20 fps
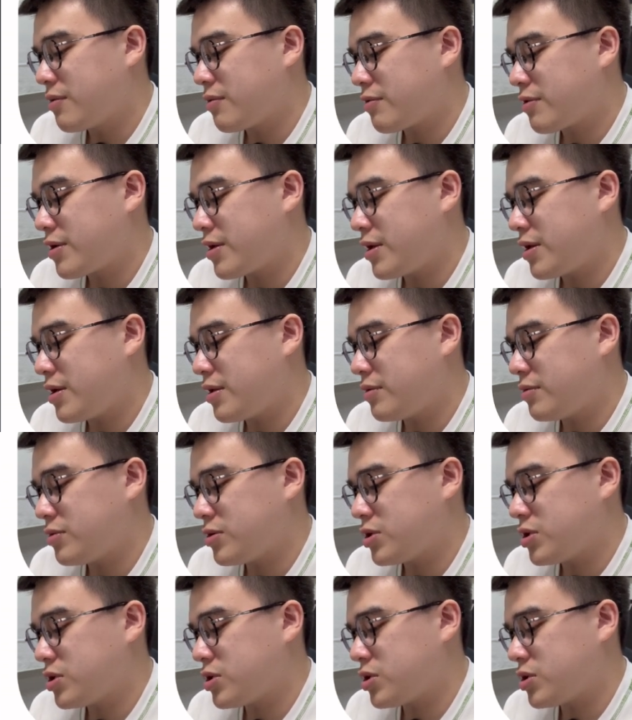Okay,
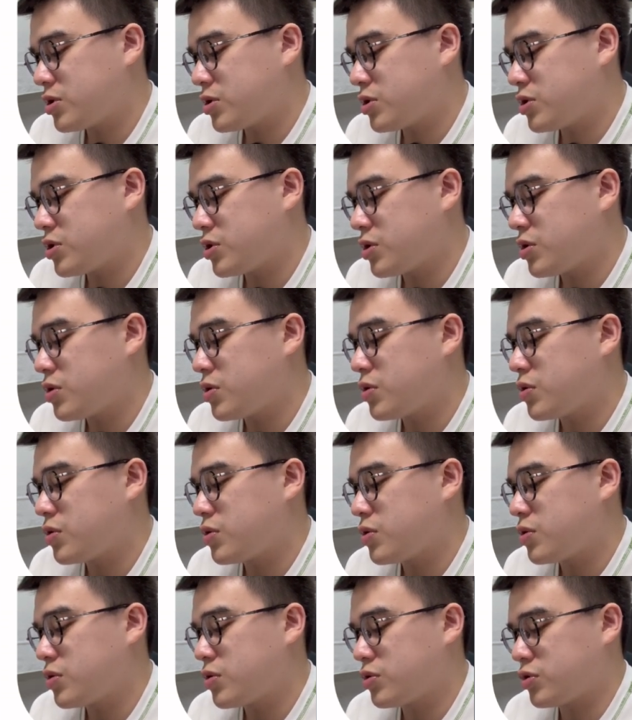
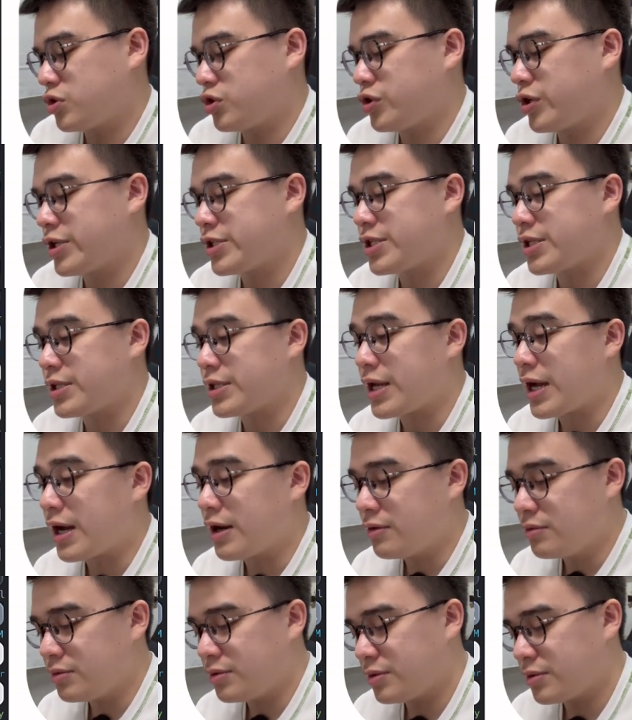so trace it
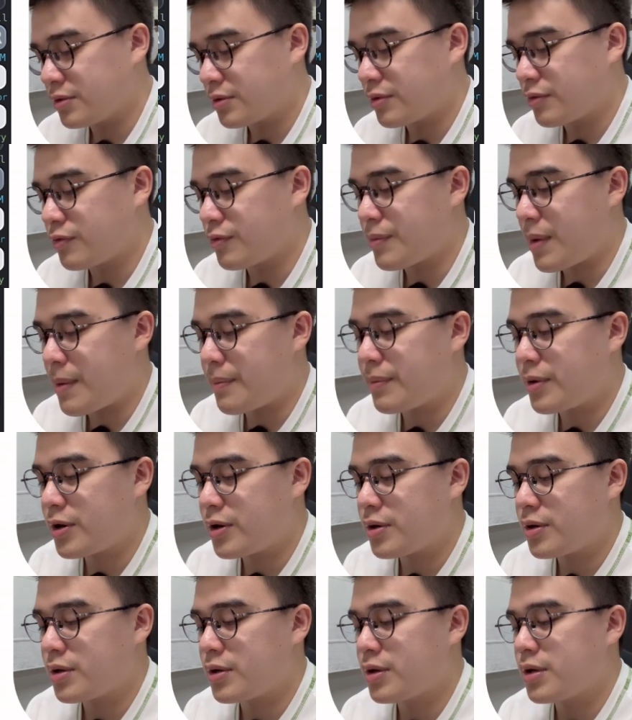down.
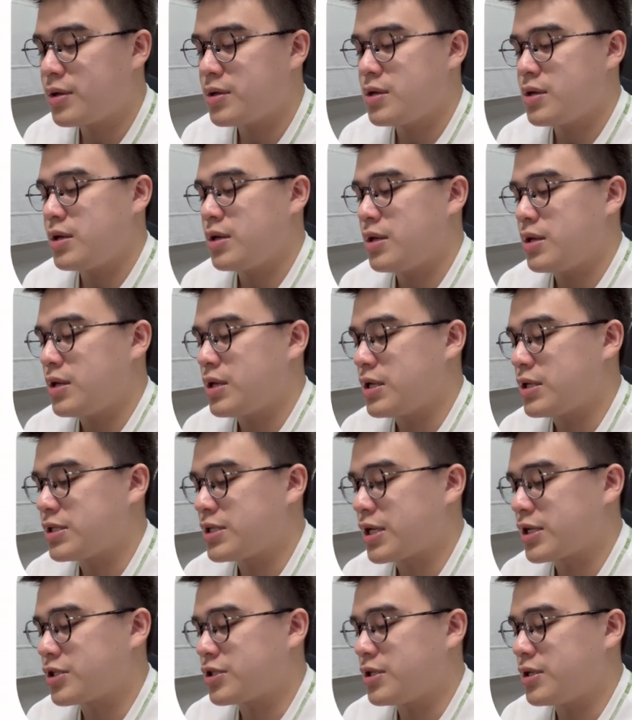Remember,
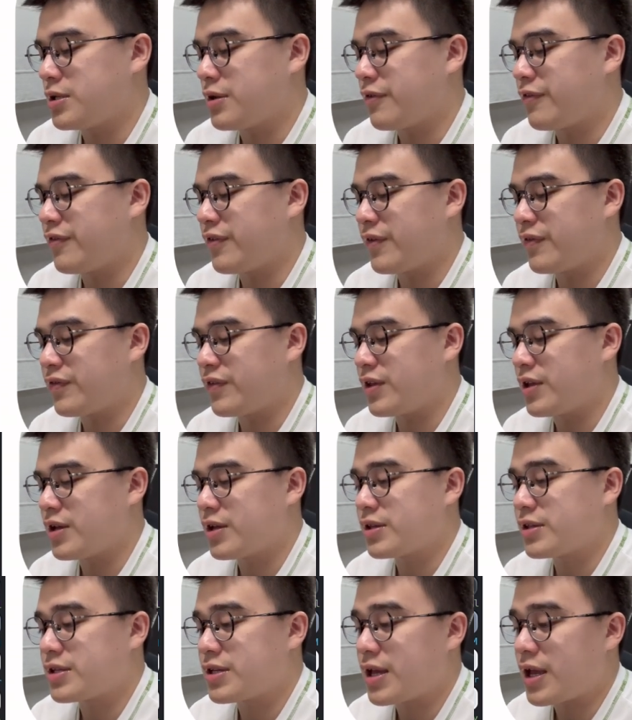it's actually the
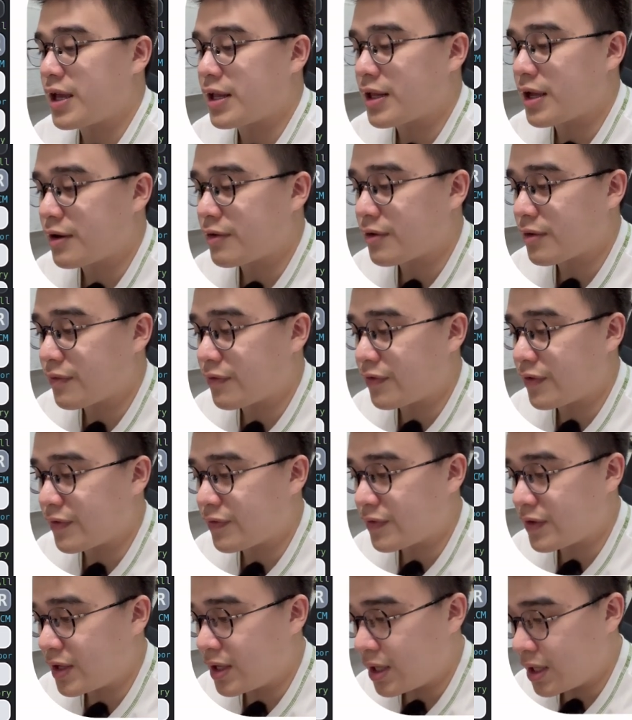50th and
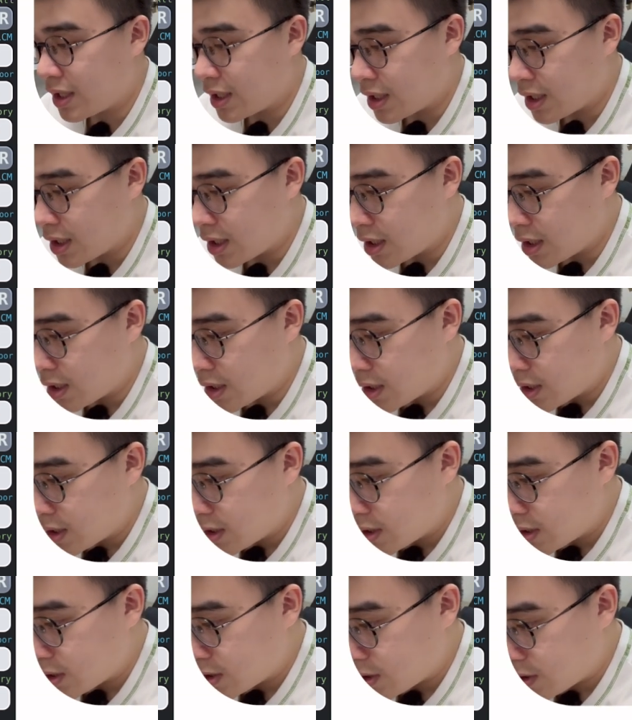150.
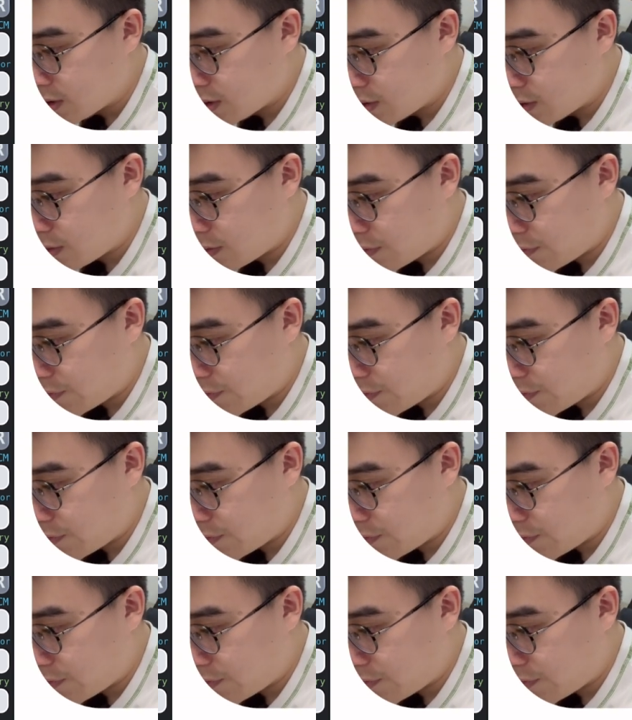So